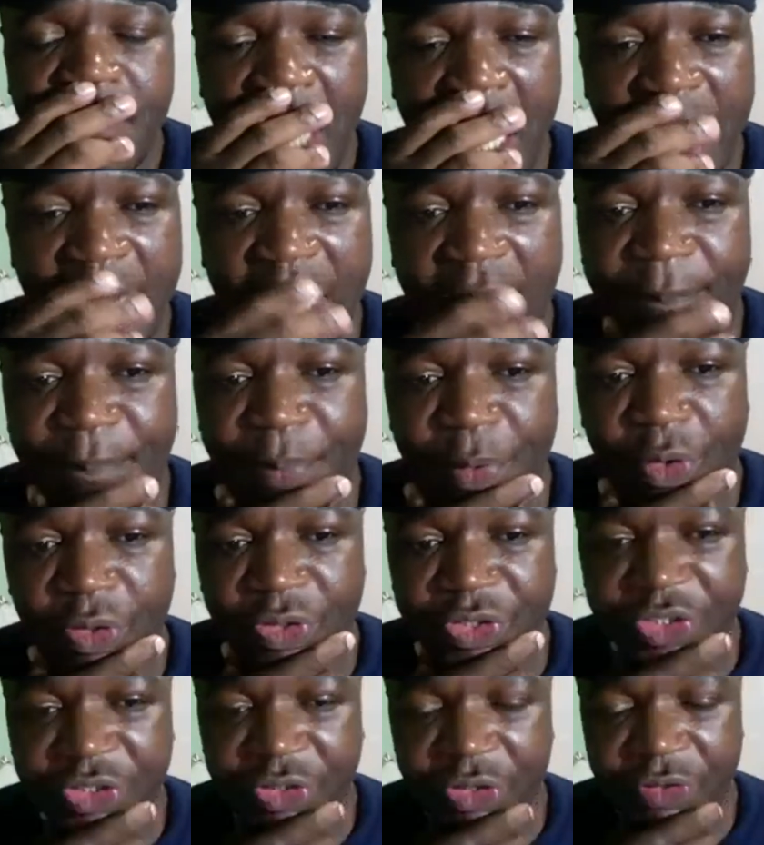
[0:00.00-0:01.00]
and
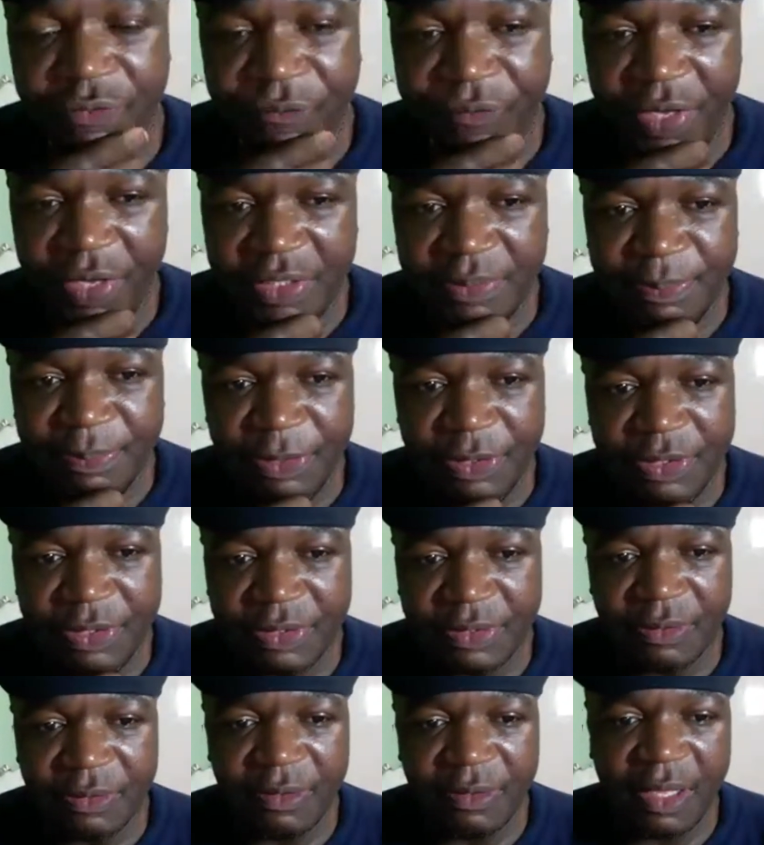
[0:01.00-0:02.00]
upload it on Facebook
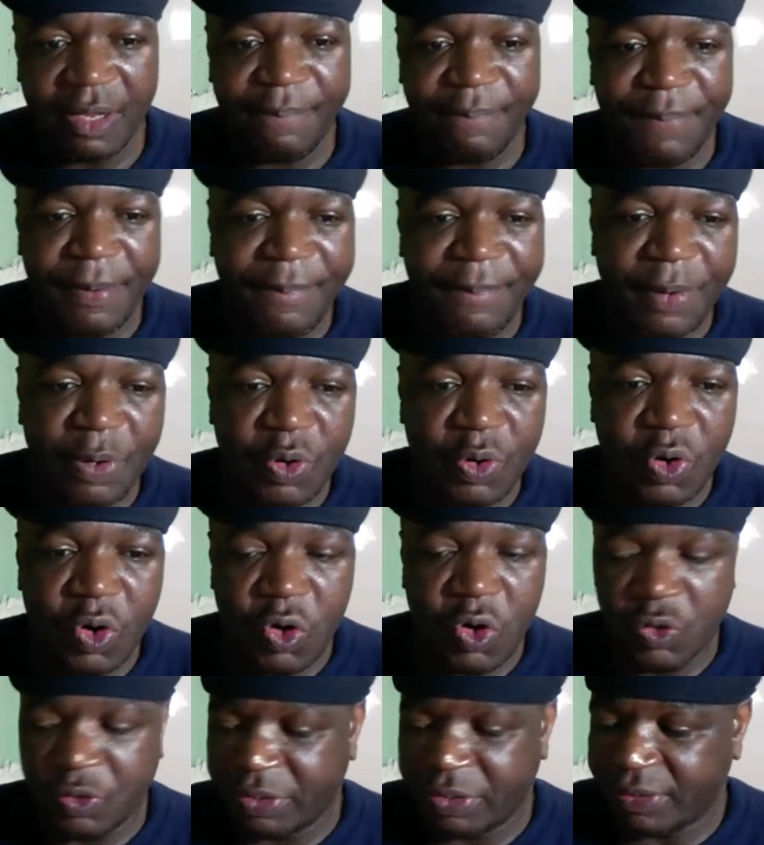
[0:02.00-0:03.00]
so that people
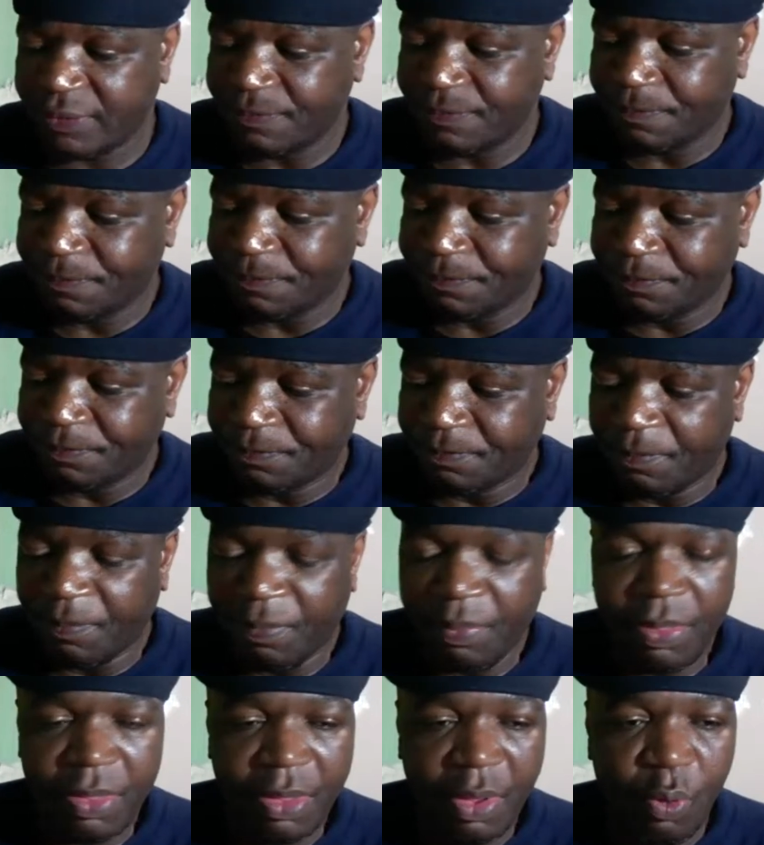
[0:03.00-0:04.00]
knows
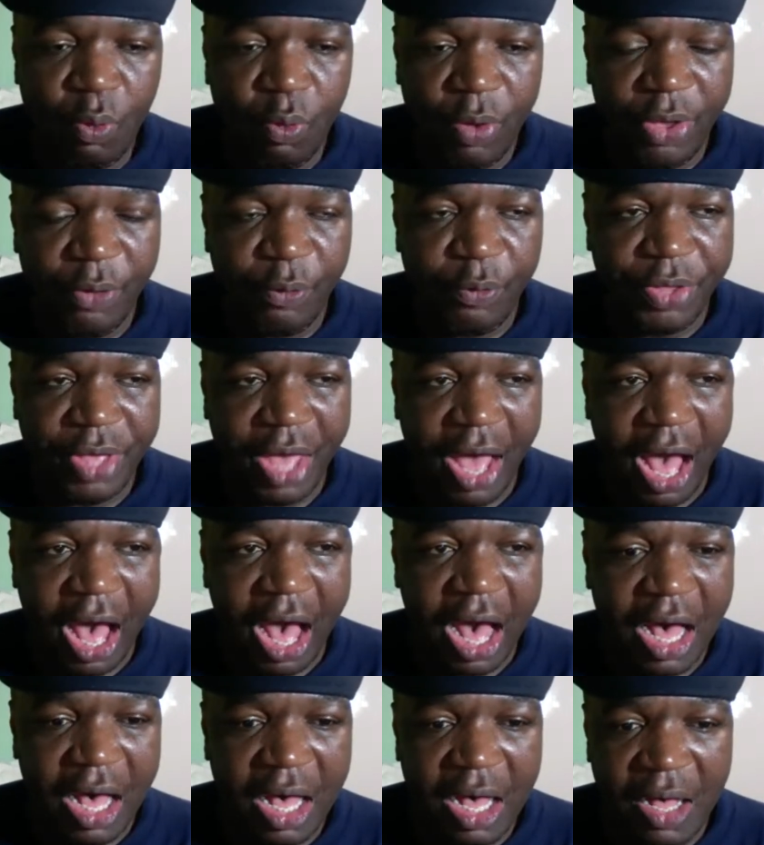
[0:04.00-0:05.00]
where we
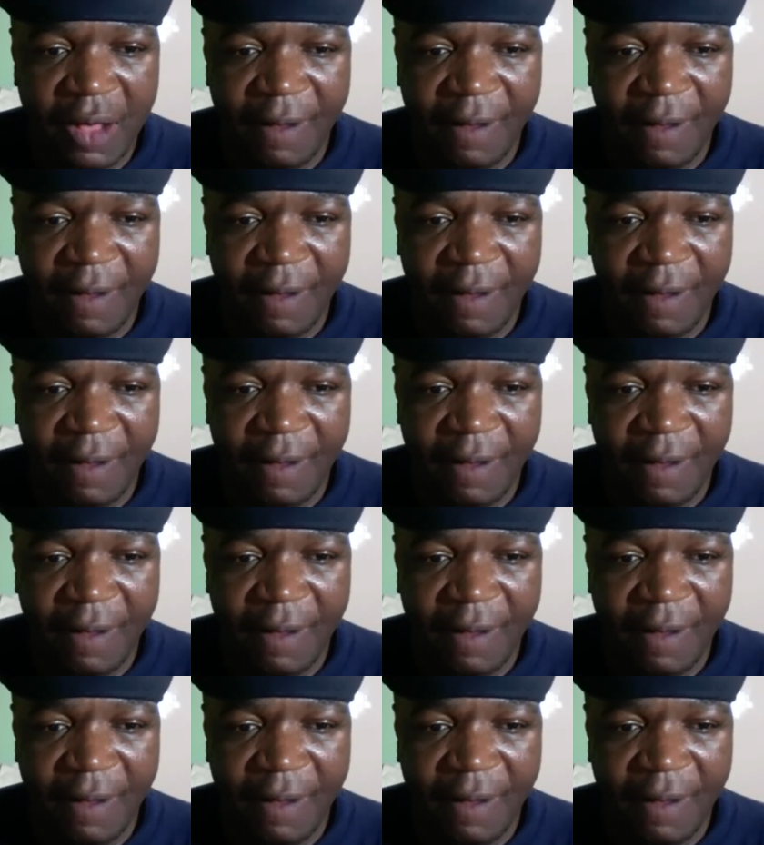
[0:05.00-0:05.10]
are,